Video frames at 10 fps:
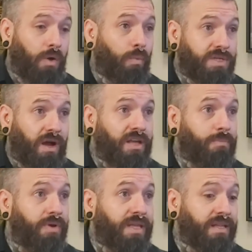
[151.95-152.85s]
When talking
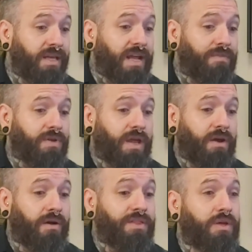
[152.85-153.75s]
about healing and
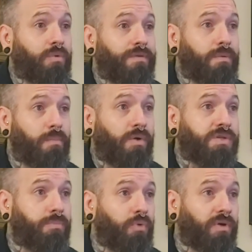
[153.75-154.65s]
aftercare, I think one of the most
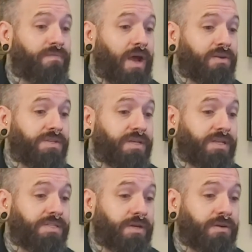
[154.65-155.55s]
important factors to
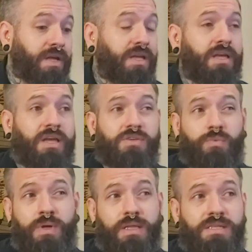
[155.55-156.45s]
consider is
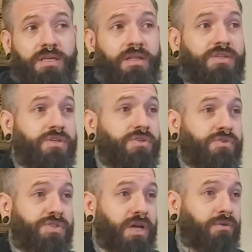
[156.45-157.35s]
realistically just your
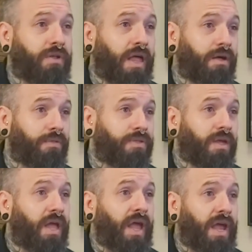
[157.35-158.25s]
general health
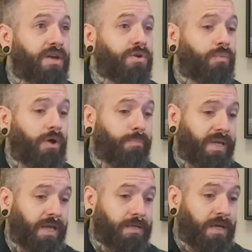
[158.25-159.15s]
and your
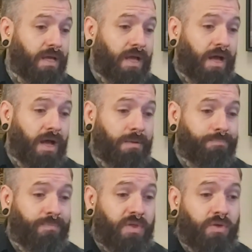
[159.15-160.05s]
well-being.
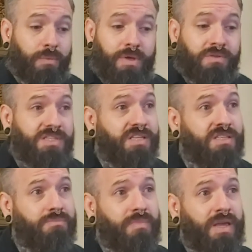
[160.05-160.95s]
Your immune
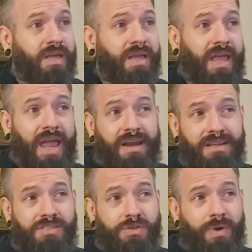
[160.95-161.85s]
system and
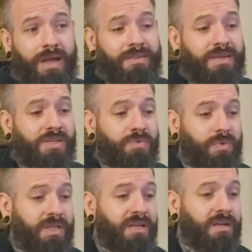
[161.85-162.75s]
its strength is
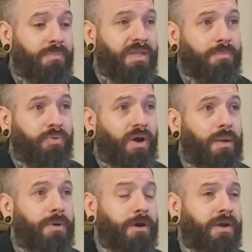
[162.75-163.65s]
really going to be the
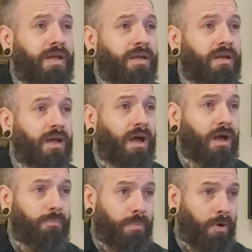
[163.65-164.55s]
primary
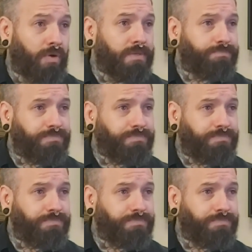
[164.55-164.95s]
proponent